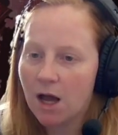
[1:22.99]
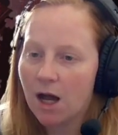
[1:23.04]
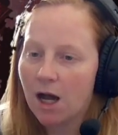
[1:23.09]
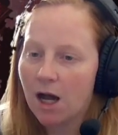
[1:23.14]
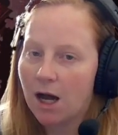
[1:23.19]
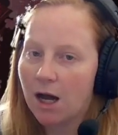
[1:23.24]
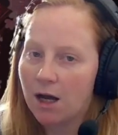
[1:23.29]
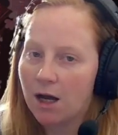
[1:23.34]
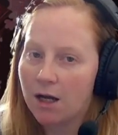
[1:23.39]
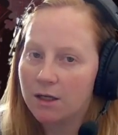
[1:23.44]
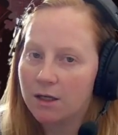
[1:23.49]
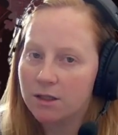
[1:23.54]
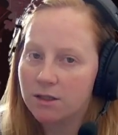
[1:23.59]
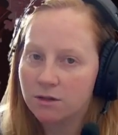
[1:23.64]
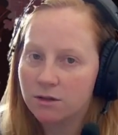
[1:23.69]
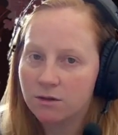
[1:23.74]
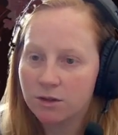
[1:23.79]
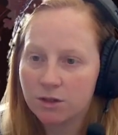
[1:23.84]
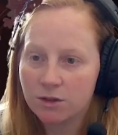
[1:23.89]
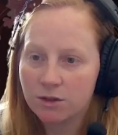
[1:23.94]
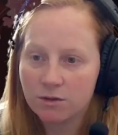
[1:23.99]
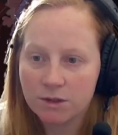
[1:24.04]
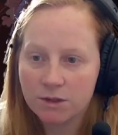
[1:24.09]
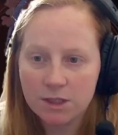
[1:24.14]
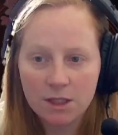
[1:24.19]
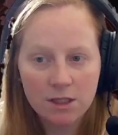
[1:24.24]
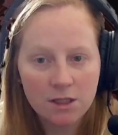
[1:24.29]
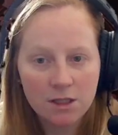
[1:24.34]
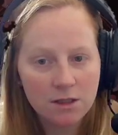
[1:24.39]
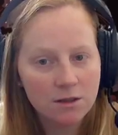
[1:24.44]
I don't use
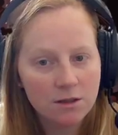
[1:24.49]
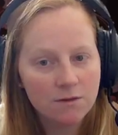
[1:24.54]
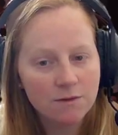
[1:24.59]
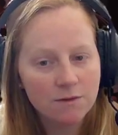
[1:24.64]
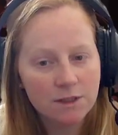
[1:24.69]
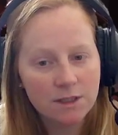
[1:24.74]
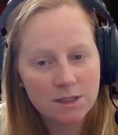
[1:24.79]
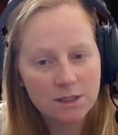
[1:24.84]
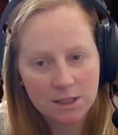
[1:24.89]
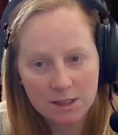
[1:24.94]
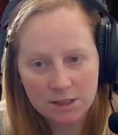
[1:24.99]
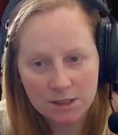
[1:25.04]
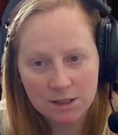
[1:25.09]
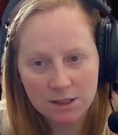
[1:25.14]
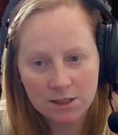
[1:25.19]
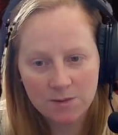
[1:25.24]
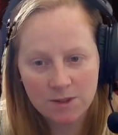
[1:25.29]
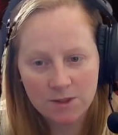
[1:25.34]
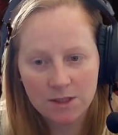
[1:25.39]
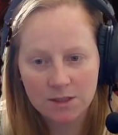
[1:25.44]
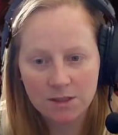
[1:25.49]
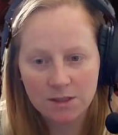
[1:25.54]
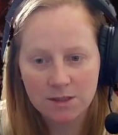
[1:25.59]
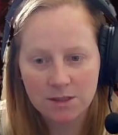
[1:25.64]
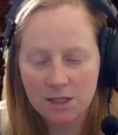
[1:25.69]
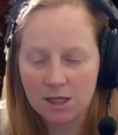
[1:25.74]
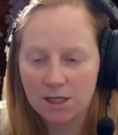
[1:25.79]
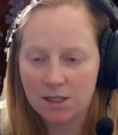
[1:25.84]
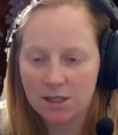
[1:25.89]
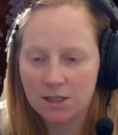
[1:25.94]
any of this nonsense because
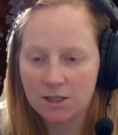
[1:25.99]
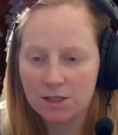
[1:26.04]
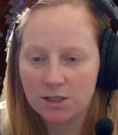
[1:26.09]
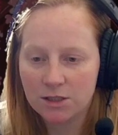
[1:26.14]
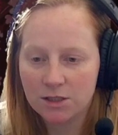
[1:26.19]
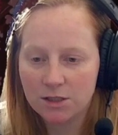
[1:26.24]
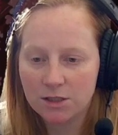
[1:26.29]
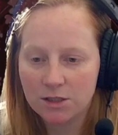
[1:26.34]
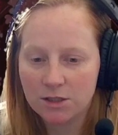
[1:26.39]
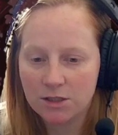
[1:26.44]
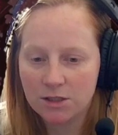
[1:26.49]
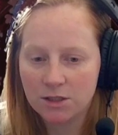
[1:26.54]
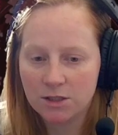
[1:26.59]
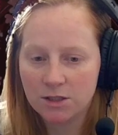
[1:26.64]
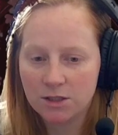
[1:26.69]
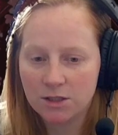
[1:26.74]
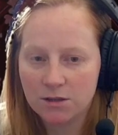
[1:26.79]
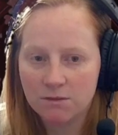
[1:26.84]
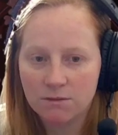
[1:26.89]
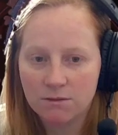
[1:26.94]
I just